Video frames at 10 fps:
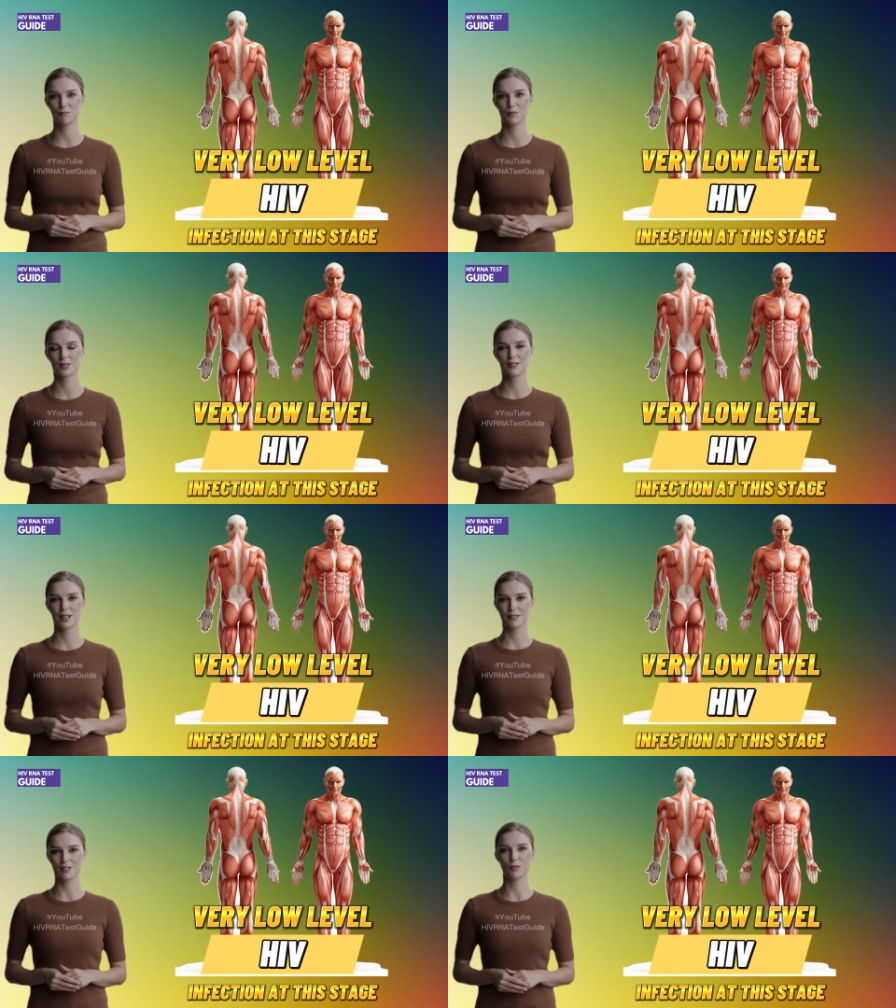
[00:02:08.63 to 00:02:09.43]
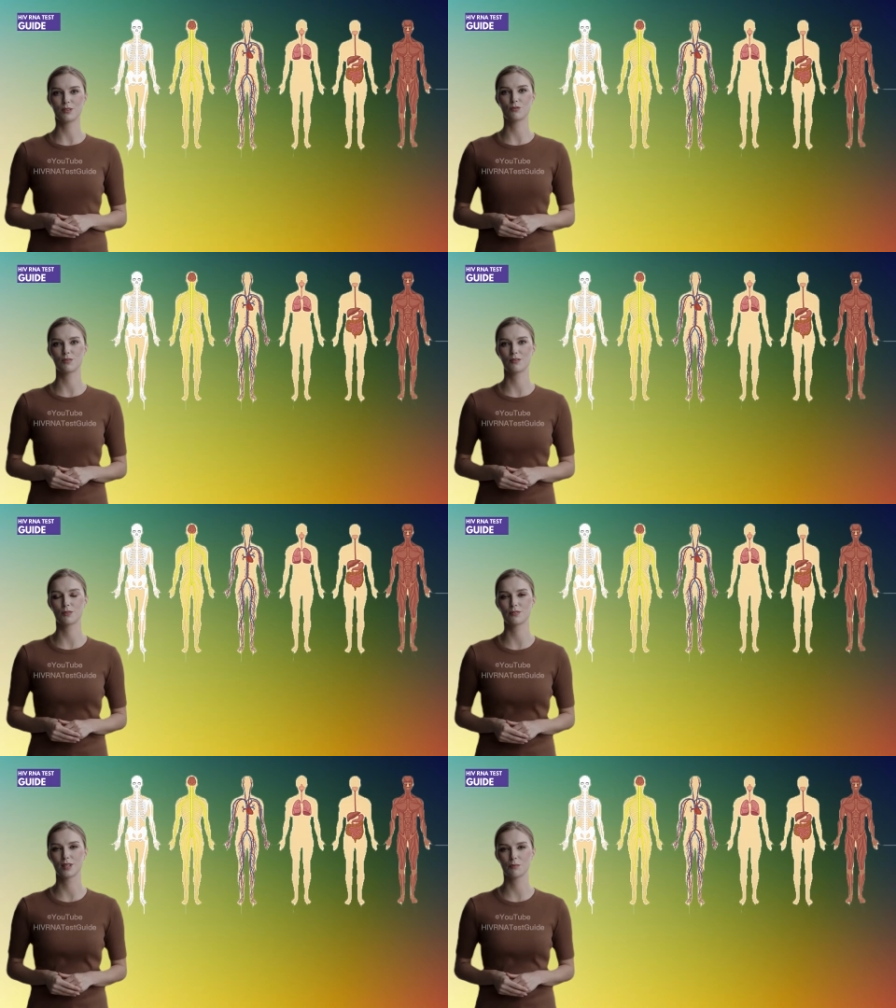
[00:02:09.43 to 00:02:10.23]
Without
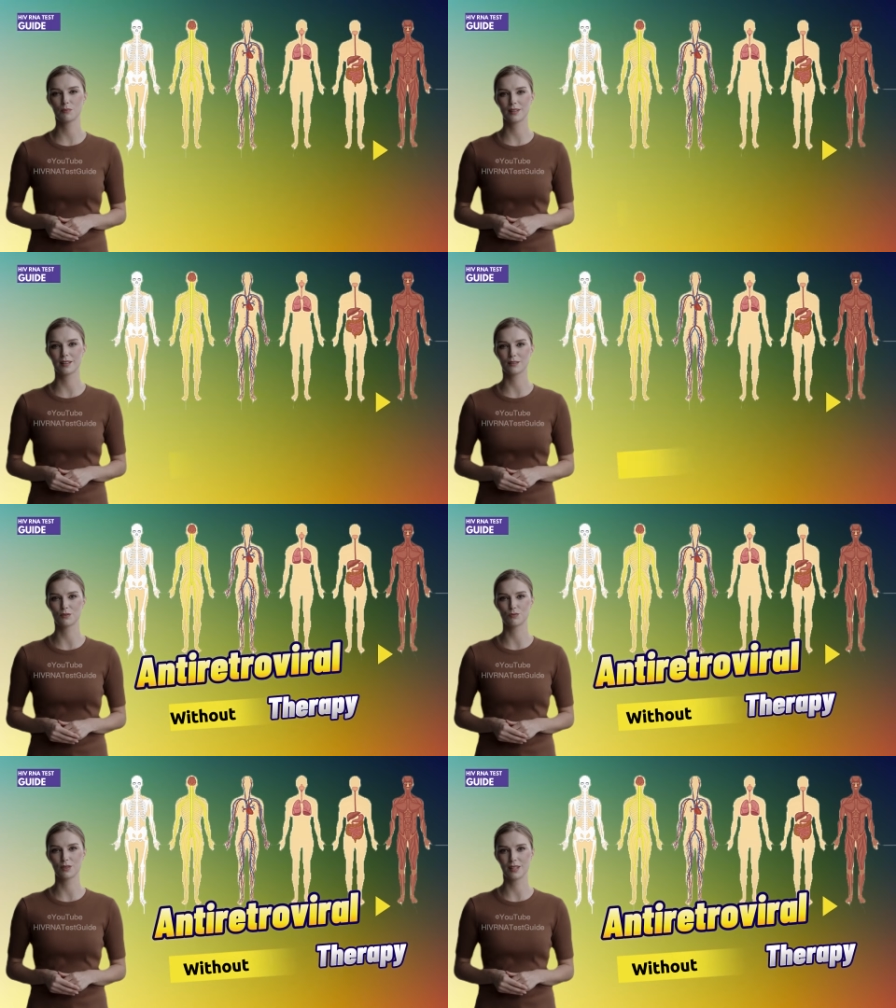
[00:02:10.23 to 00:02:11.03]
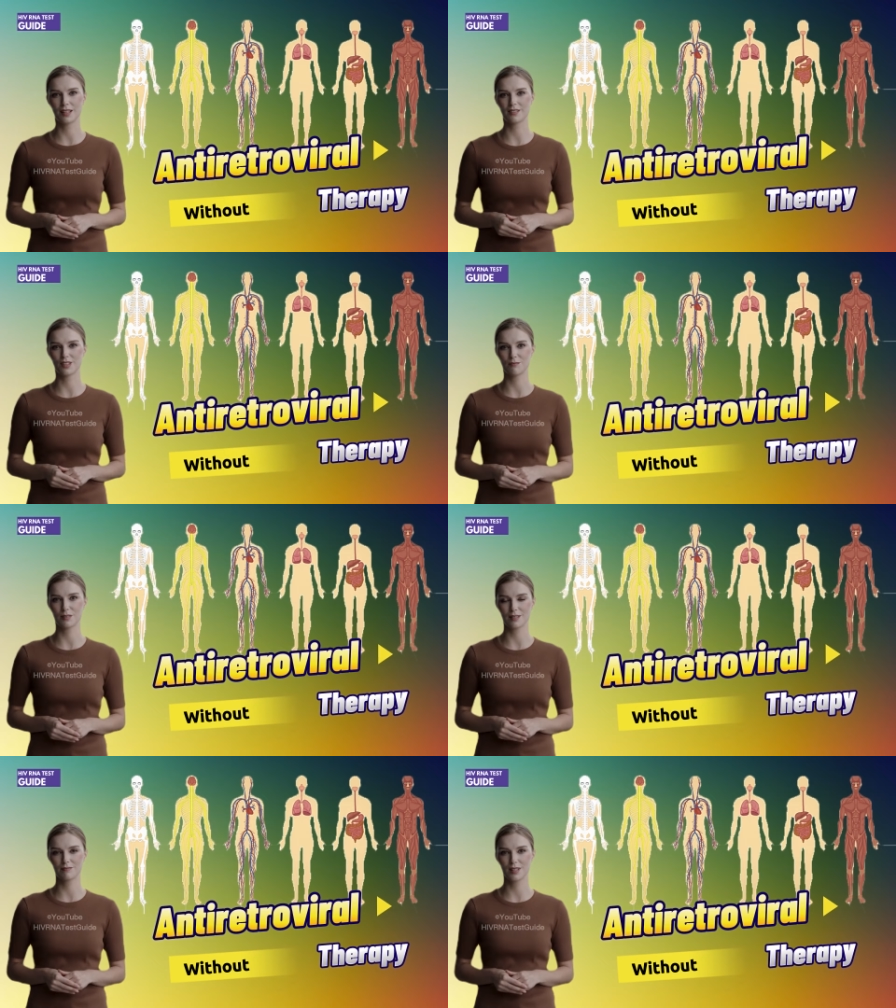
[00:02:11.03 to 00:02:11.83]
antiretroviral therapy, chronic HIV
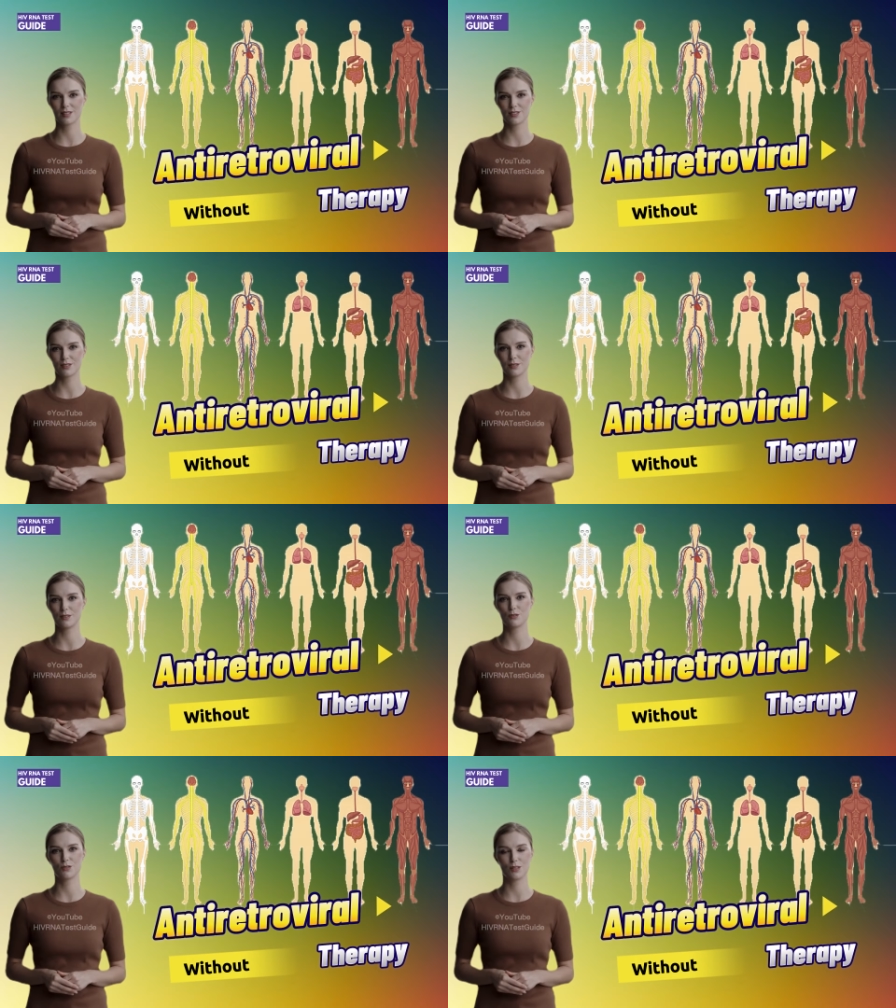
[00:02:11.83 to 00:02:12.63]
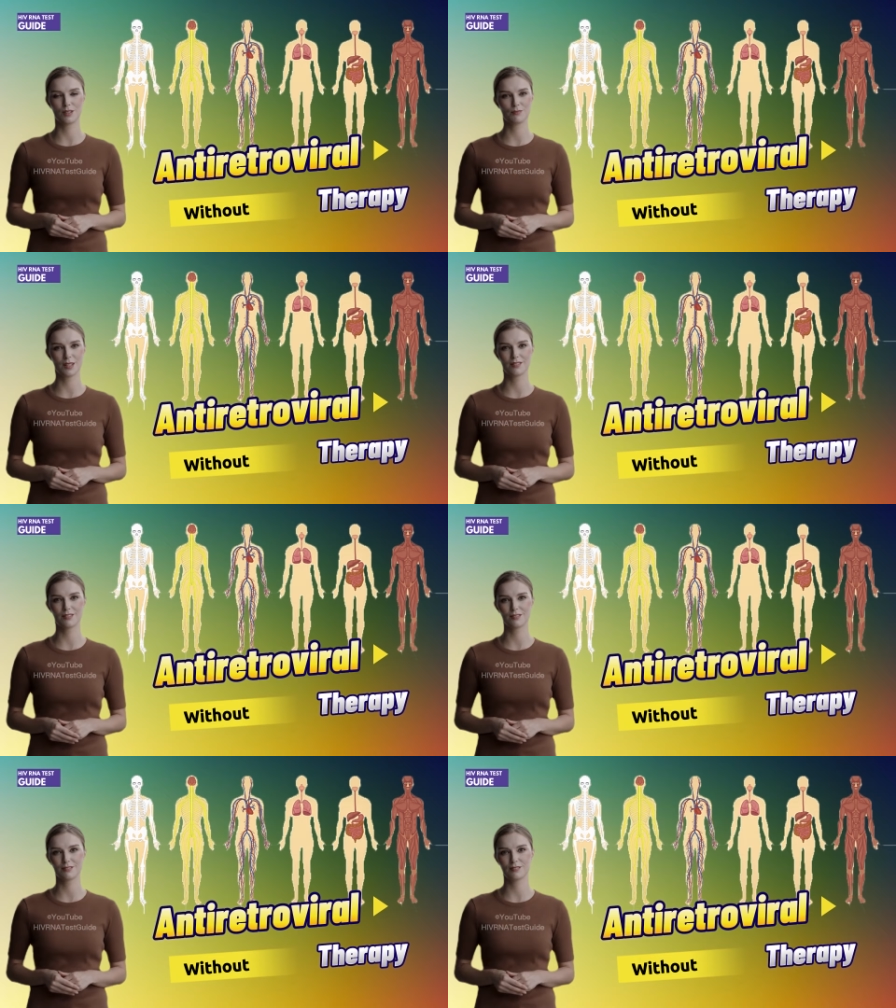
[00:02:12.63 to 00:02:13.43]
infection usually
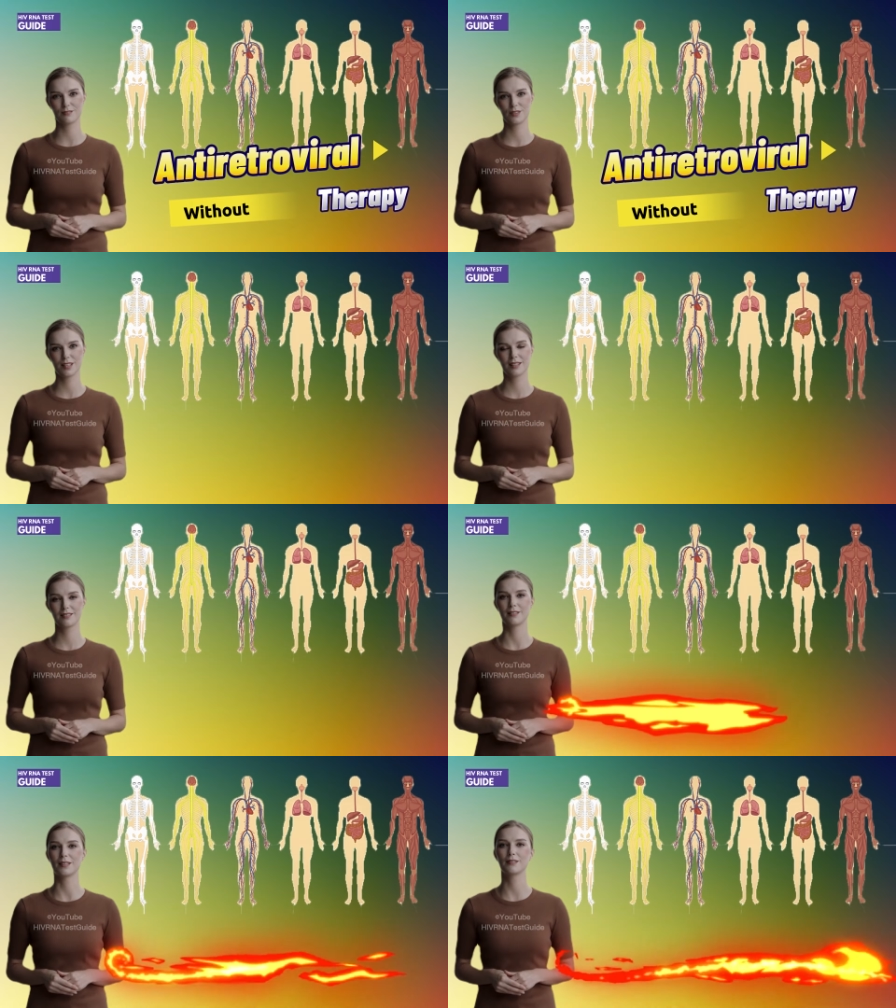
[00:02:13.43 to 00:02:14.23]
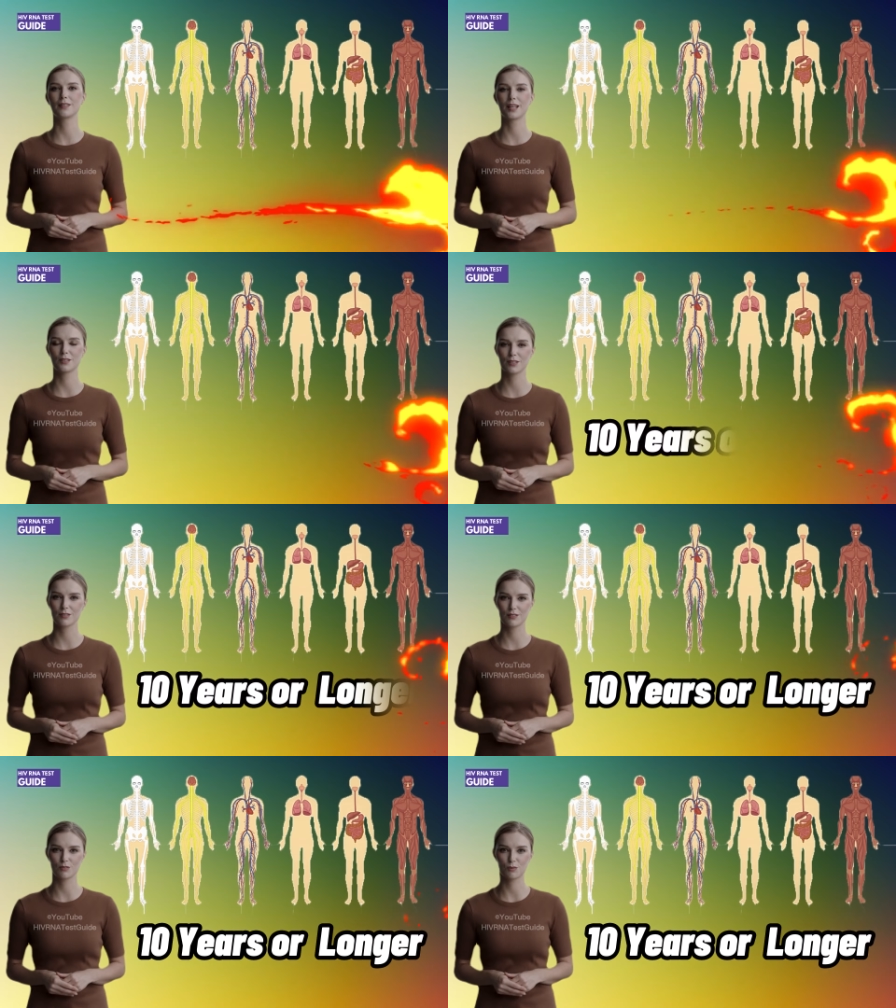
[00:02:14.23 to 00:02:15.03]
advances to AIDS in 10
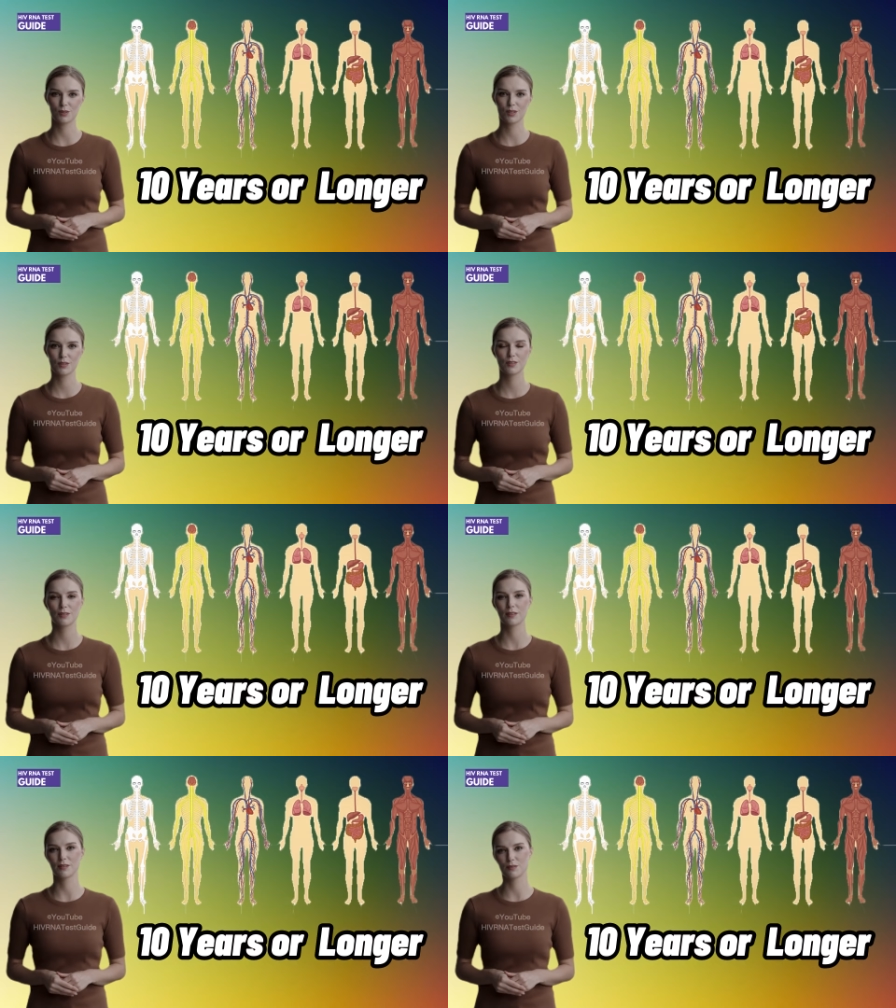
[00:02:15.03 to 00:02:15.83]
years or longer,